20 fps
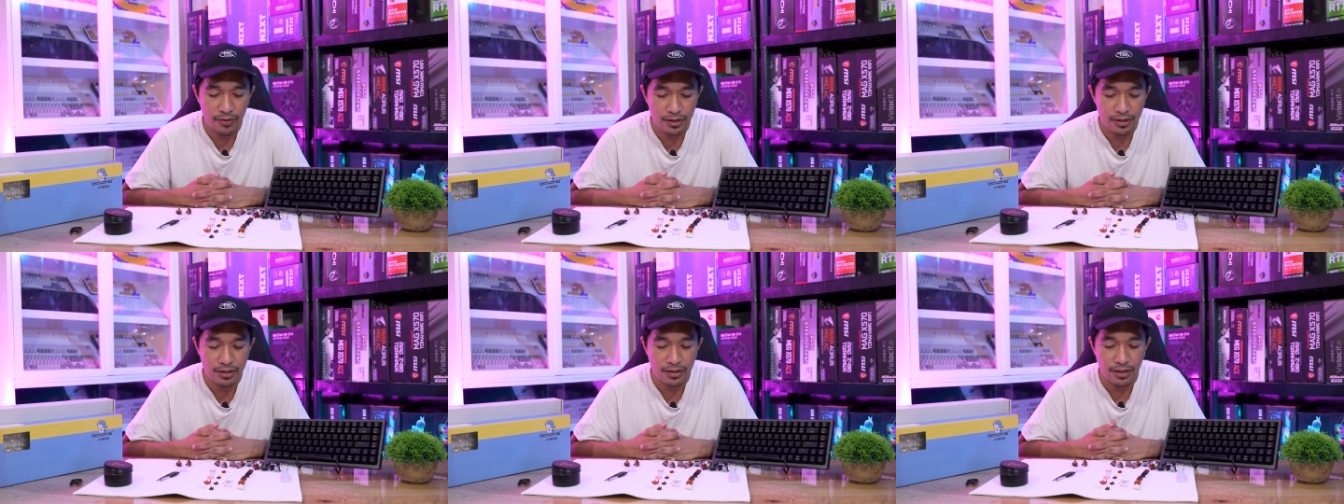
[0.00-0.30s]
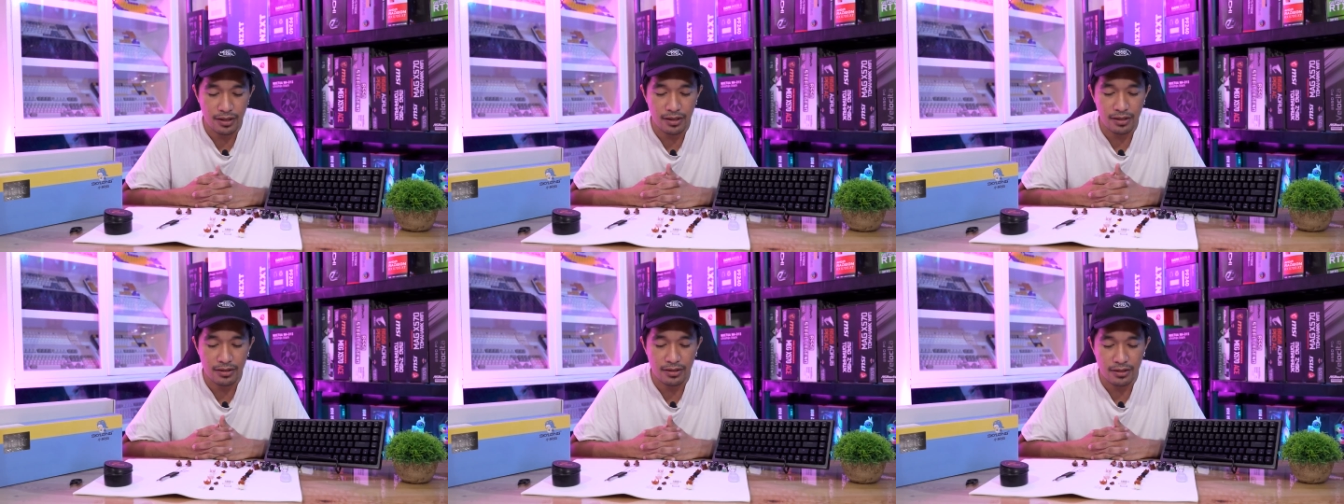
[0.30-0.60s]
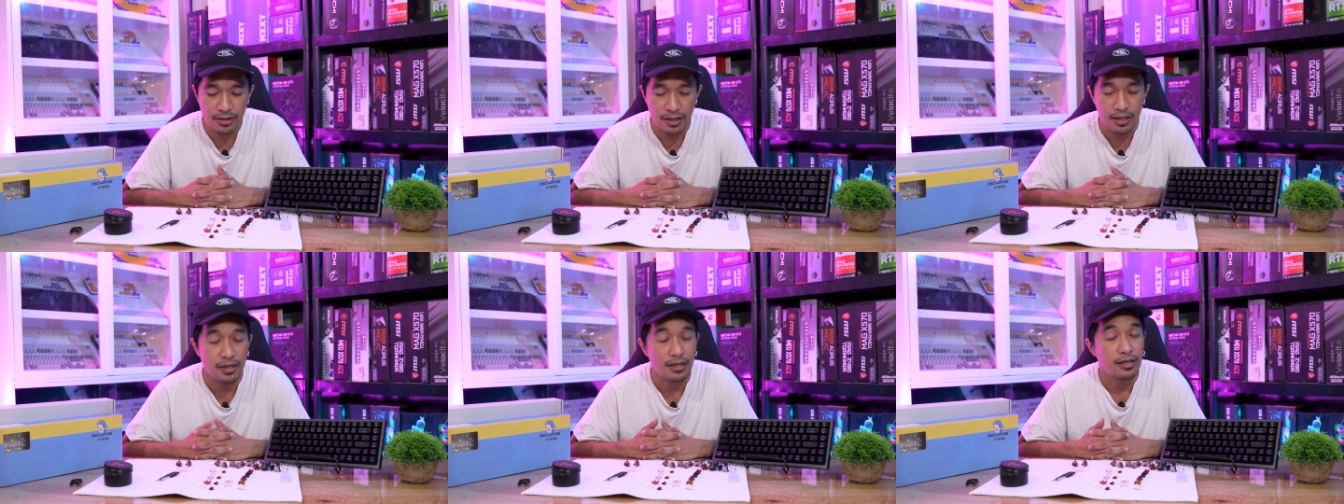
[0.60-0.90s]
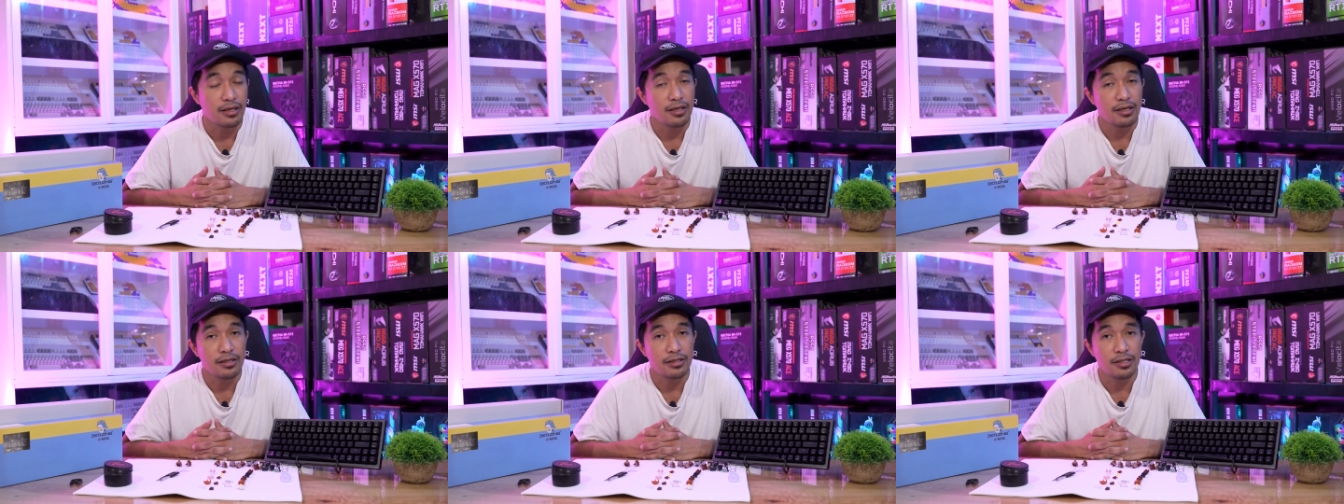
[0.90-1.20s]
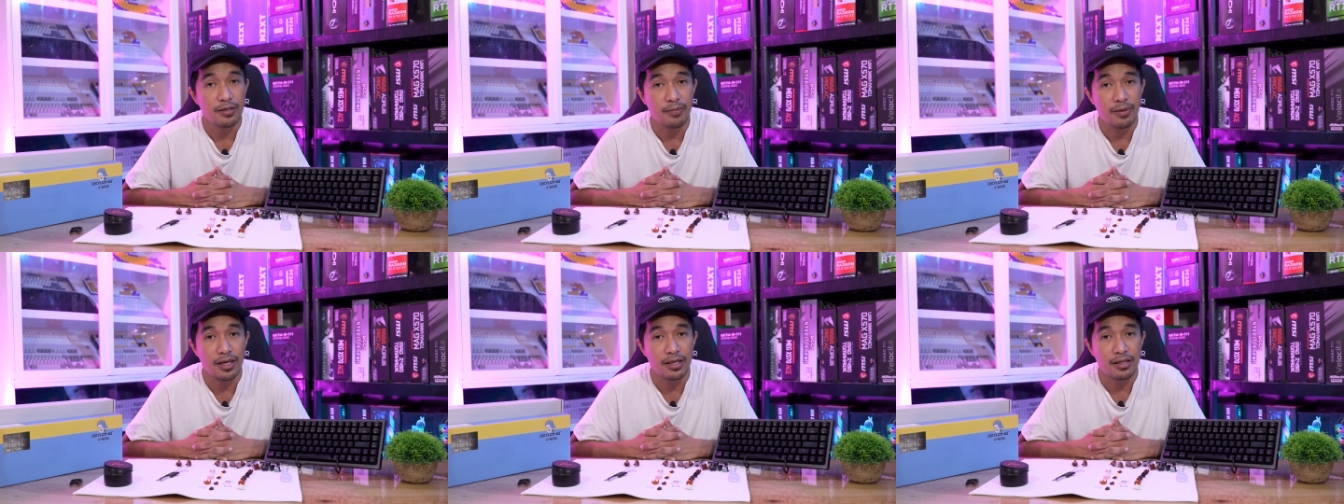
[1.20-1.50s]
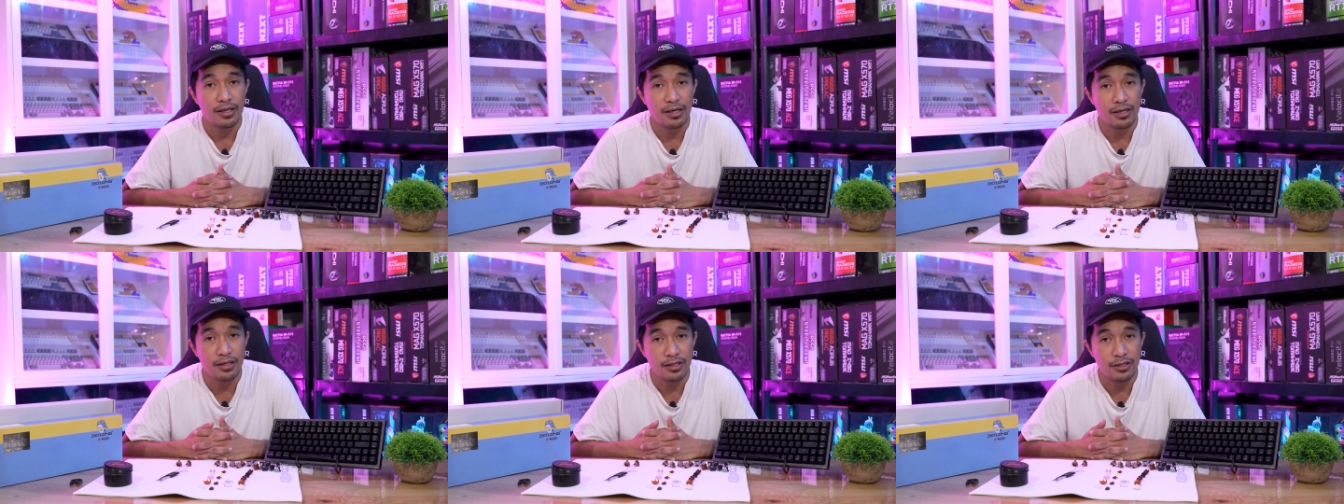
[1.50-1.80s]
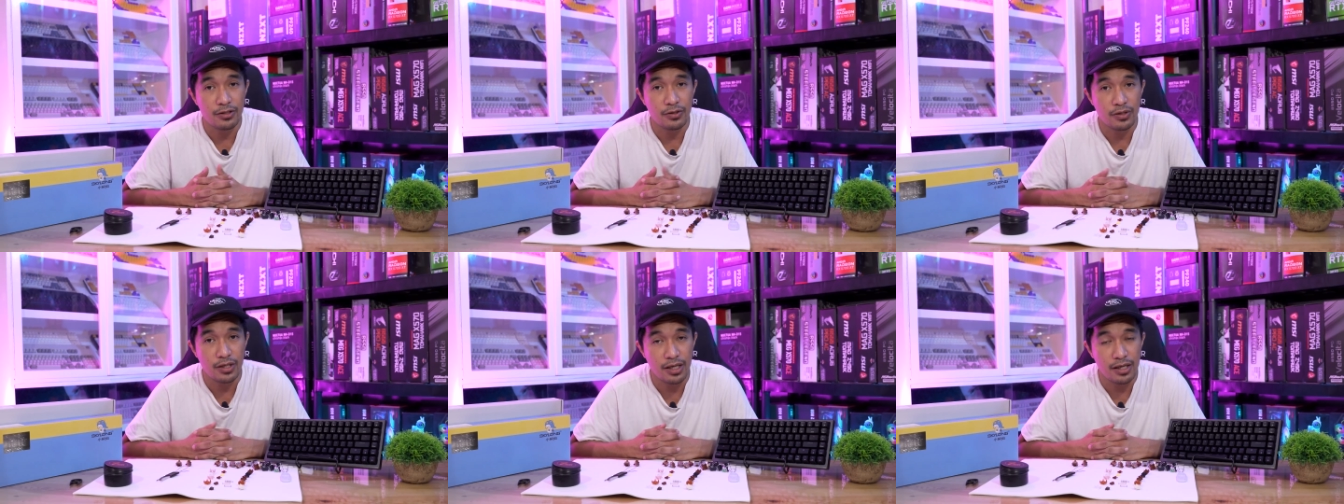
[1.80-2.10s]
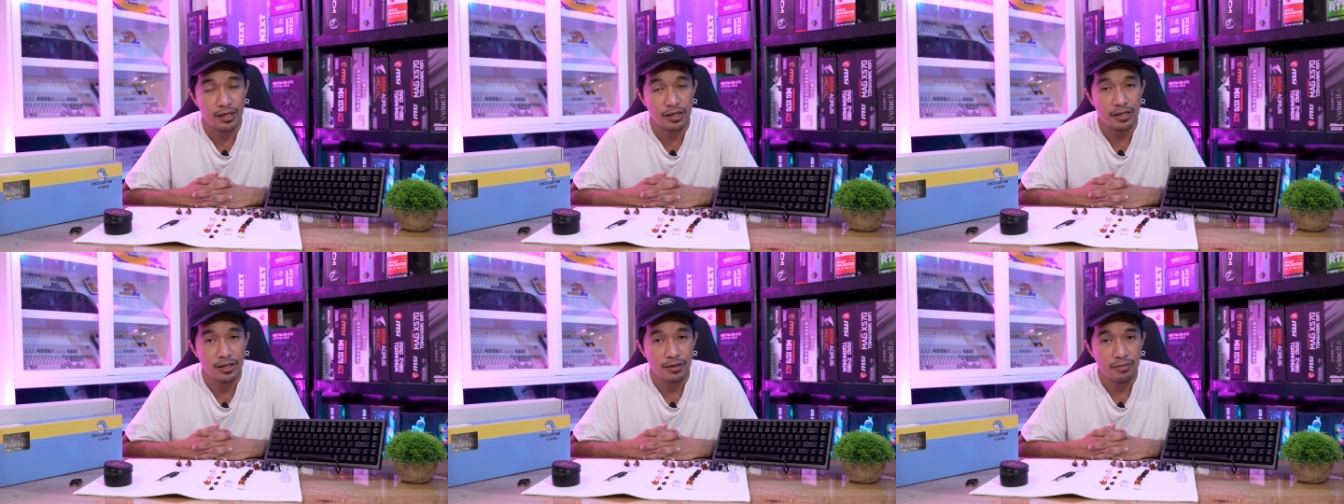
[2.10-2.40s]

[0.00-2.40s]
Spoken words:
will still stick sa mga traditional